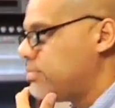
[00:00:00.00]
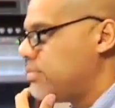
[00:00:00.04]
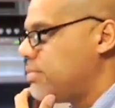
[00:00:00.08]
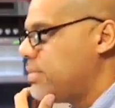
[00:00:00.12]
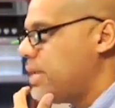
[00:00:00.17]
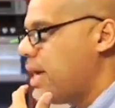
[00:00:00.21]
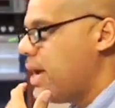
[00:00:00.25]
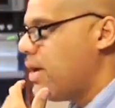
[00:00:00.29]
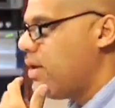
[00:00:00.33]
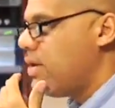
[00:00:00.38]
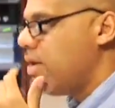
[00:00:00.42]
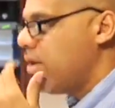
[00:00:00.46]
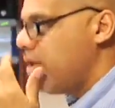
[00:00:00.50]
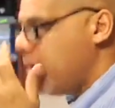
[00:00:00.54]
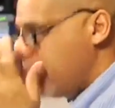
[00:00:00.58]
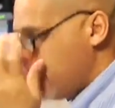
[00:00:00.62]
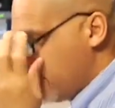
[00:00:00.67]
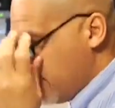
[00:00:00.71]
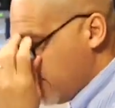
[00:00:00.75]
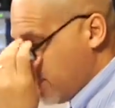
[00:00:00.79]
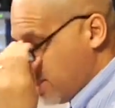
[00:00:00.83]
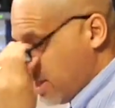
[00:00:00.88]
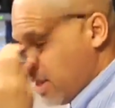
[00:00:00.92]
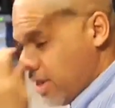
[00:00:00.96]
Now,
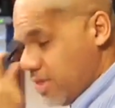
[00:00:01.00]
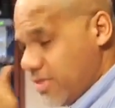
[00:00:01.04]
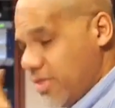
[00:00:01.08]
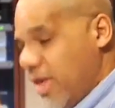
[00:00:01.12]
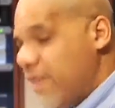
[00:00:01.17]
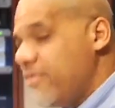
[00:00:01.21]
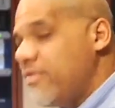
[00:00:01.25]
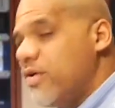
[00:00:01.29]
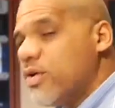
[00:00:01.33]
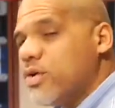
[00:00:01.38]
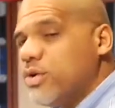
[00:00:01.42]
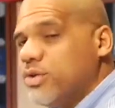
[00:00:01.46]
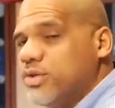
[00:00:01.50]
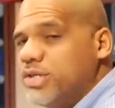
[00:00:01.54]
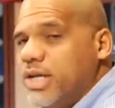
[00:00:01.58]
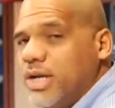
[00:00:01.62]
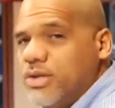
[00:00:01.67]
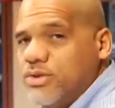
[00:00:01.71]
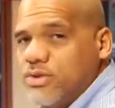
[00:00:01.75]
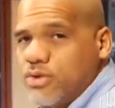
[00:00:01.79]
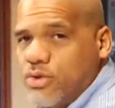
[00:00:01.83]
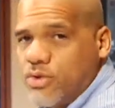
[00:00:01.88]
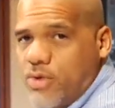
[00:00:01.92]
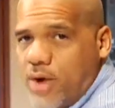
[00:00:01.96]
that vocal
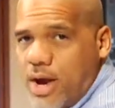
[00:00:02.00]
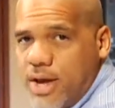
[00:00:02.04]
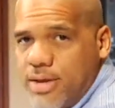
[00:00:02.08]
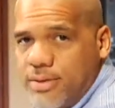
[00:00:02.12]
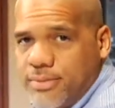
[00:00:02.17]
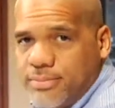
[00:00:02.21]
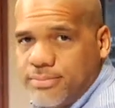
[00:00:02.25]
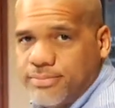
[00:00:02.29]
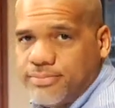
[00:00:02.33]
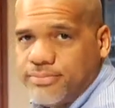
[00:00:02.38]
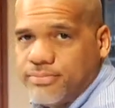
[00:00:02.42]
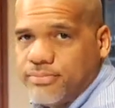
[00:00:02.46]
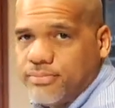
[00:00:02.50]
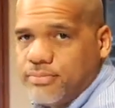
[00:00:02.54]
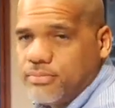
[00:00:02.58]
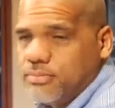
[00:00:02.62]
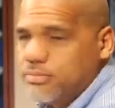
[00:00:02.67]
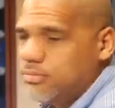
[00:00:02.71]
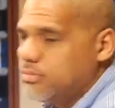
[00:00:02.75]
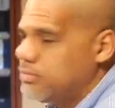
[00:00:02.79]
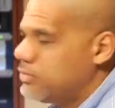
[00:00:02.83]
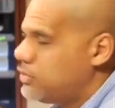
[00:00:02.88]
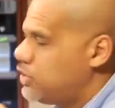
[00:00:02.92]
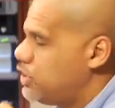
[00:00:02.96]
sounds great.
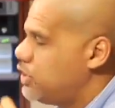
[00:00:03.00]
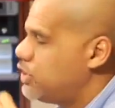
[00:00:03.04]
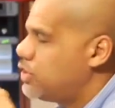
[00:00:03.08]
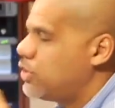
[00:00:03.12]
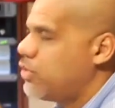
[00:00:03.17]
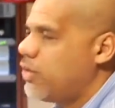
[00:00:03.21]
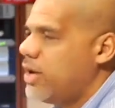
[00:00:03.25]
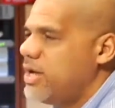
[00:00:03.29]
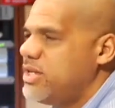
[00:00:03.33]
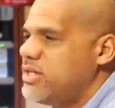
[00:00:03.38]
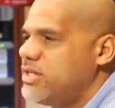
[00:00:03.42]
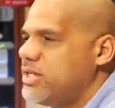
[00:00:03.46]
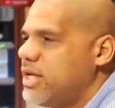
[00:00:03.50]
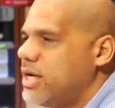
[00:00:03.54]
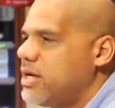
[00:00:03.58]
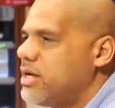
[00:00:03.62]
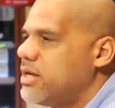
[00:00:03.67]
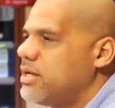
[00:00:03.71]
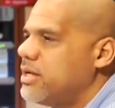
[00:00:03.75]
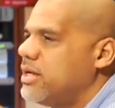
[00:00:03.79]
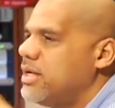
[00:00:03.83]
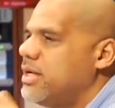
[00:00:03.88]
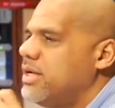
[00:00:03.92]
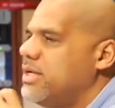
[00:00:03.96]
She's a great
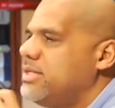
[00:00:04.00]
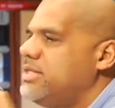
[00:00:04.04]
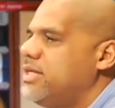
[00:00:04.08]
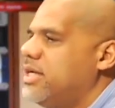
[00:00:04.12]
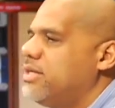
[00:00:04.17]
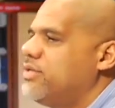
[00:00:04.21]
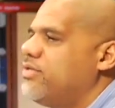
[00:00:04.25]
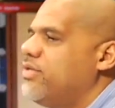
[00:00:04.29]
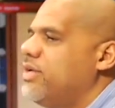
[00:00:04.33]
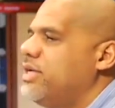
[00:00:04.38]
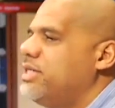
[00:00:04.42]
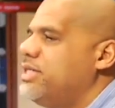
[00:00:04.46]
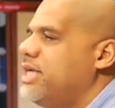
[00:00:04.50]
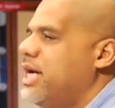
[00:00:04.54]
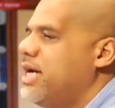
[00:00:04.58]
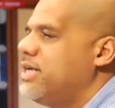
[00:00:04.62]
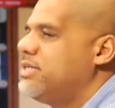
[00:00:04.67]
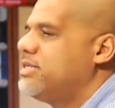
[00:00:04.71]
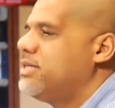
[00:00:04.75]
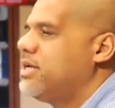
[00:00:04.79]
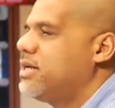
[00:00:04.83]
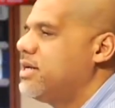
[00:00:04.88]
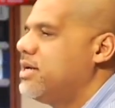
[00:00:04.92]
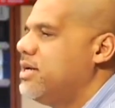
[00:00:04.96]
singer. It sounds
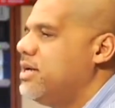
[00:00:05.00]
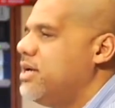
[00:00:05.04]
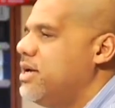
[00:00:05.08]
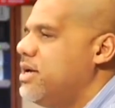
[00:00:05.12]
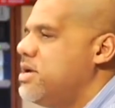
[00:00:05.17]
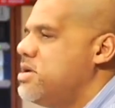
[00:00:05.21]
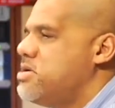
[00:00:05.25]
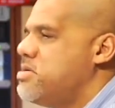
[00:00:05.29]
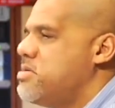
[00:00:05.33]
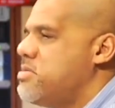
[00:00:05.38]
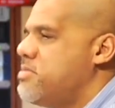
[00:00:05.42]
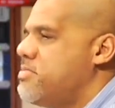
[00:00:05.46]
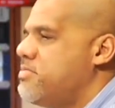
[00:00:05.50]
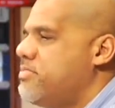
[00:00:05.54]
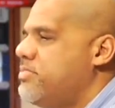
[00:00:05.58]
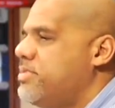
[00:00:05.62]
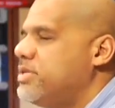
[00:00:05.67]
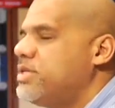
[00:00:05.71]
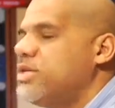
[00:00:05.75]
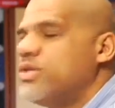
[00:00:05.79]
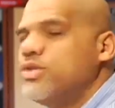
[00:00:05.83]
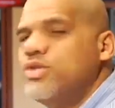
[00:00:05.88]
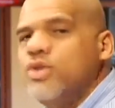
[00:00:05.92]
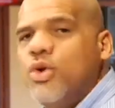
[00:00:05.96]
fantastic.
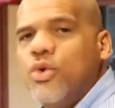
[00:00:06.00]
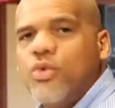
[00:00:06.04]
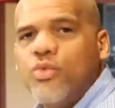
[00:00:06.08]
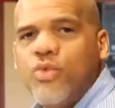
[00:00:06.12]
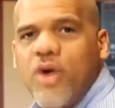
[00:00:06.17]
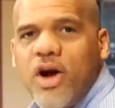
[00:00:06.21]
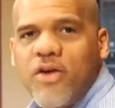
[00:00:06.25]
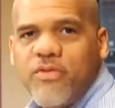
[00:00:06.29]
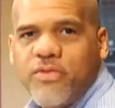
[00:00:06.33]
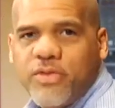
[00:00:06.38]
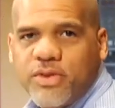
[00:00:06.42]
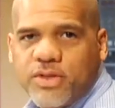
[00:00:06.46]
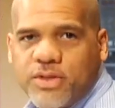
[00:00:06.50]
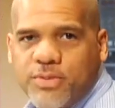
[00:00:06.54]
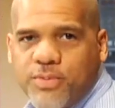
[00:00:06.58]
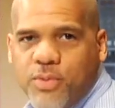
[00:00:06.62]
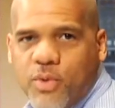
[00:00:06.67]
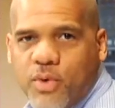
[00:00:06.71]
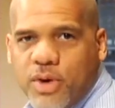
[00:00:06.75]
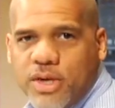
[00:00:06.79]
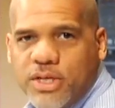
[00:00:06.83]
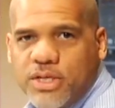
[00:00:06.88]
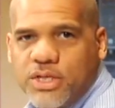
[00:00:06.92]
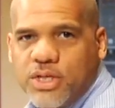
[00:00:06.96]
But there's no reference
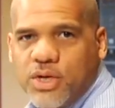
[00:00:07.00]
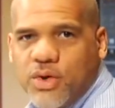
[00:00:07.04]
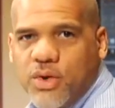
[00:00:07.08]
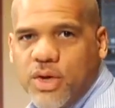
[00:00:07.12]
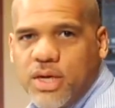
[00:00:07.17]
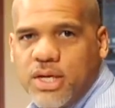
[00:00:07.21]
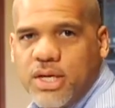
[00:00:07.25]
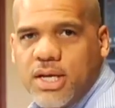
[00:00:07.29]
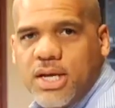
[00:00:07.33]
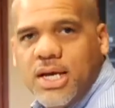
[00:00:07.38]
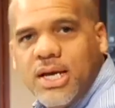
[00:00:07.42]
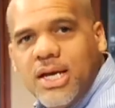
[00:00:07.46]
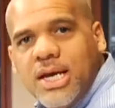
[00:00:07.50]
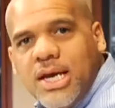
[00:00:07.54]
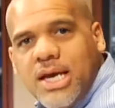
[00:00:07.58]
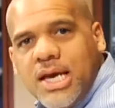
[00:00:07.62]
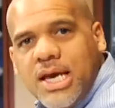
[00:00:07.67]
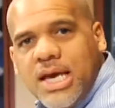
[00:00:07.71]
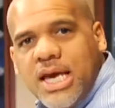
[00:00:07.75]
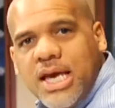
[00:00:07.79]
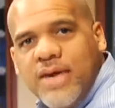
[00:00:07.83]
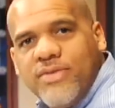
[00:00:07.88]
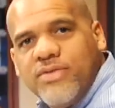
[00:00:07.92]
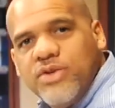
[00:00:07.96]
point to it.
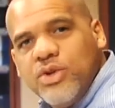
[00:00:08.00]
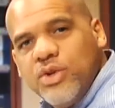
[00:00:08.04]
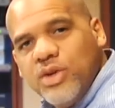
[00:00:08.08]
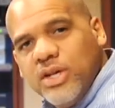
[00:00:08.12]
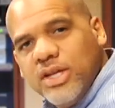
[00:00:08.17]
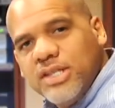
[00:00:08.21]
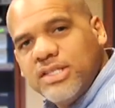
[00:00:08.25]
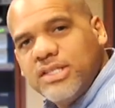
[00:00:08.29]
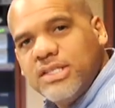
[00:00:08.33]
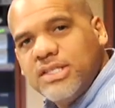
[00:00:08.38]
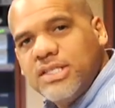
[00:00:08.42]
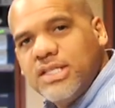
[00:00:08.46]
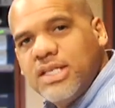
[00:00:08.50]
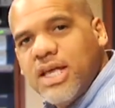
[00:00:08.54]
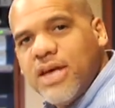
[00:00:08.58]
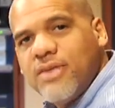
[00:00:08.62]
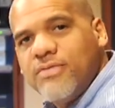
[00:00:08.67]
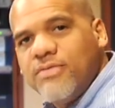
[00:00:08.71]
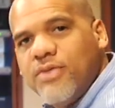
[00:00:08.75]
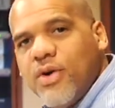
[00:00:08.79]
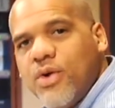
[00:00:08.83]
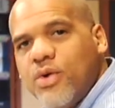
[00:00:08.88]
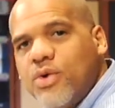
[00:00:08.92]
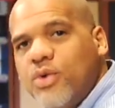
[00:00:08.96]
If you listen to
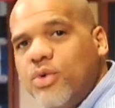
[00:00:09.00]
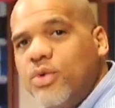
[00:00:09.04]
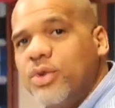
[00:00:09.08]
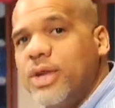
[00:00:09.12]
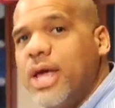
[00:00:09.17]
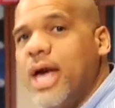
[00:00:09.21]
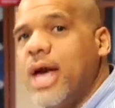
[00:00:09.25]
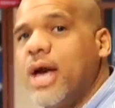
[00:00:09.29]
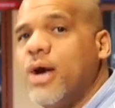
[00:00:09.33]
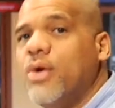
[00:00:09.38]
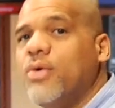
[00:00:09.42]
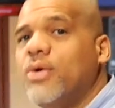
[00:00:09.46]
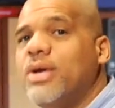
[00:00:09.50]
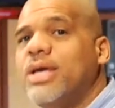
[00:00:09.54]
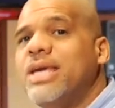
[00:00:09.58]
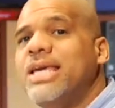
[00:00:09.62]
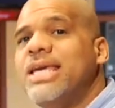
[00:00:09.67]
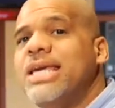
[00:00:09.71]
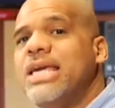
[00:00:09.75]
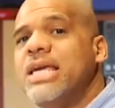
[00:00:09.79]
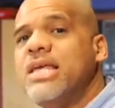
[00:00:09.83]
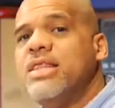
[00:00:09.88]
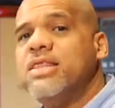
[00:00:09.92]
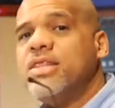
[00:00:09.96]
that vocal now
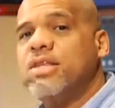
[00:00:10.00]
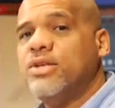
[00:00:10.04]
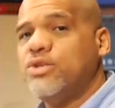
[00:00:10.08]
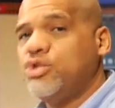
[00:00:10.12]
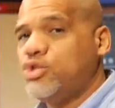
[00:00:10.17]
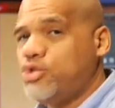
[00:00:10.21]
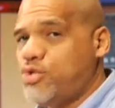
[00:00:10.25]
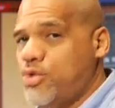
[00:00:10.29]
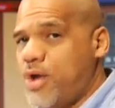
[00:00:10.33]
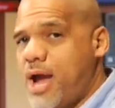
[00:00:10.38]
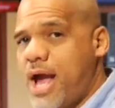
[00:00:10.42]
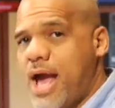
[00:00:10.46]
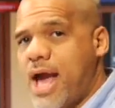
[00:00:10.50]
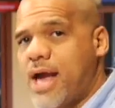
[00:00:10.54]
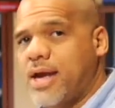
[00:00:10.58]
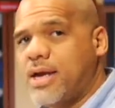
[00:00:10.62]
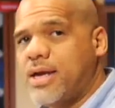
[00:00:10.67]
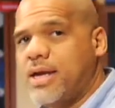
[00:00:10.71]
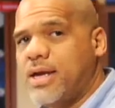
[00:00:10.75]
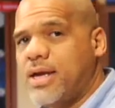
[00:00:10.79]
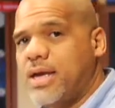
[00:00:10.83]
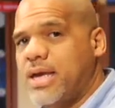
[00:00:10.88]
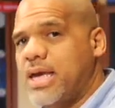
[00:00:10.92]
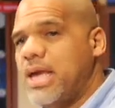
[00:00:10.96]
in the
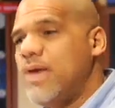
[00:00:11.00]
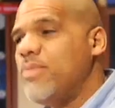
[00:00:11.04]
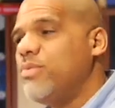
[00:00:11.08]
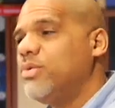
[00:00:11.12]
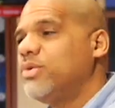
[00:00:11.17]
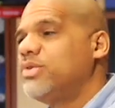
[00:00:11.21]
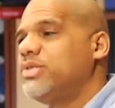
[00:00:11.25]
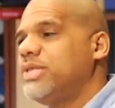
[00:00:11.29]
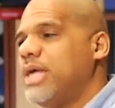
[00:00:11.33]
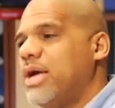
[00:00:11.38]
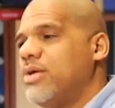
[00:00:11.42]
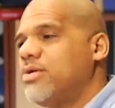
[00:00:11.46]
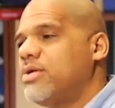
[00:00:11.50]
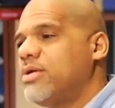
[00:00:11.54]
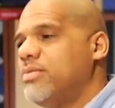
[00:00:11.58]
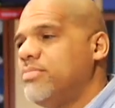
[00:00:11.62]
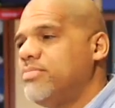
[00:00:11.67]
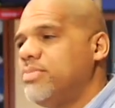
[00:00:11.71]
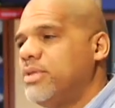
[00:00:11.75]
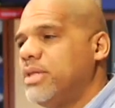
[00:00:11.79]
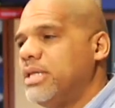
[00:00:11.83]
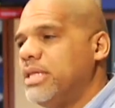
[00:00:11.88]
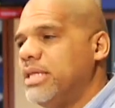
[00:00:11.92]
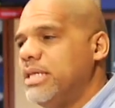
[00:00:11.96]
track, it will sound
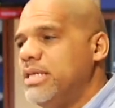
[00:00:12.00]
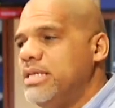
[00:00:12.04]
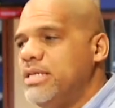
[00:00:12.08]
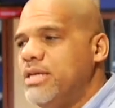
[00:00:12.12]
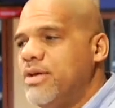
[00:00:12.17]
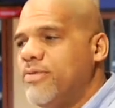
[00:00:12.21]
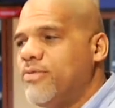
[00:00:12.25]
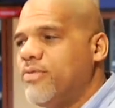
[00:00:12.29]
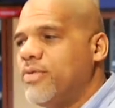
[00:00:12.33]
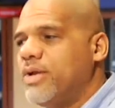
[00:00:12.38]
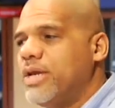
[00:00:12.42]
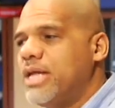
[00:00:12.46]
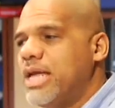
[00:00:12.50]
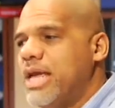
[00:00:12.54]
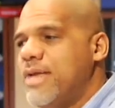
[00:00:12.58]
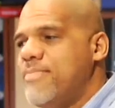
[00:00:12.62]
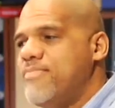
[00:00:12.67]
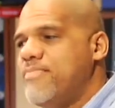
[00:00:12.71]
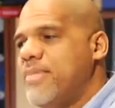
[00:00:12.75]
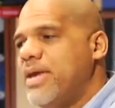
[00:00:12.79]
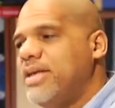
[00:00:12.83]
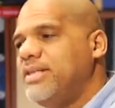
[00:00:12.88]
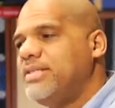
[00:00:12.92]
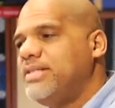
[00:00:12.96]
completely different. It
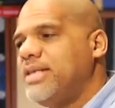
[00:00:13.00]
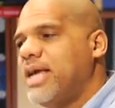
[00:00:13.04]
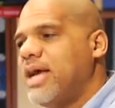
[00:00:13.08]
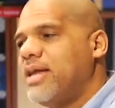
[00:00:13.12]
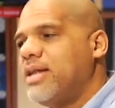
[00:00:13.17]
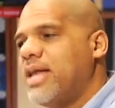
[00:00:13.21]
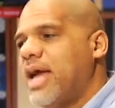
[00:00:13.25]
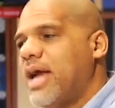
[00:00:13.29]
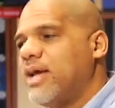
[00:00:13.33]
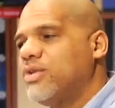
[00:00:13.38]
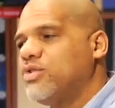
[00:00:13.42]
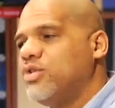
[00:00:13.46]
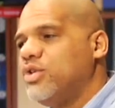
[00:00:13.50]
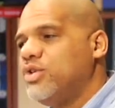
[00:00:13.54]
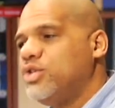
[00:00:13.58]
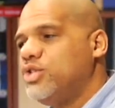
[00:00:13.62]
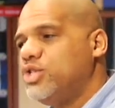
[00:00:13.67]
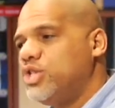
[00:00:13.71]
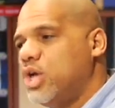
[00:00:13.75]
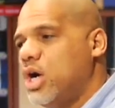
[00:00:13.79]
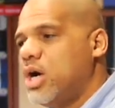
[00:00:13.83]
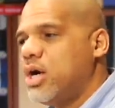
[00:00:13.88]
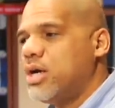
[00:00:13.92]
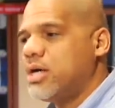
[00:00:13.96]
may sound actually
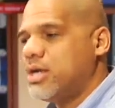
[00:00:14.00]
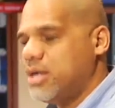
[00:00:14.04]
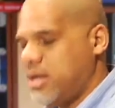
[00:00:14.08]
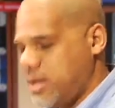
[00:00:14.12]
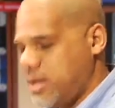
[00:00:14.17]
dark.